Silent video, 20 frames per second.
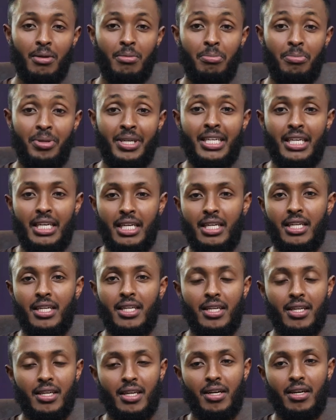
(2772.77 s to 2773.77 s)
bring
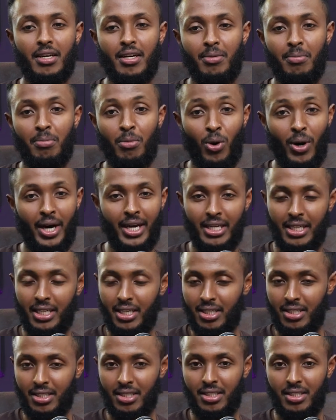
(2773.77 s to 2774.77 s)
in more
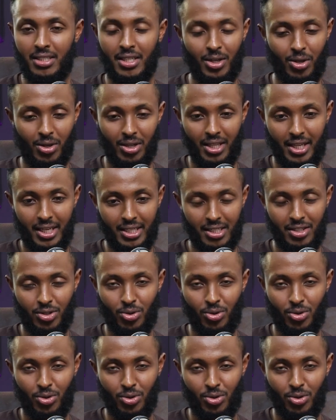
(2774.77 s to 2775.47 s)
ideas and all that.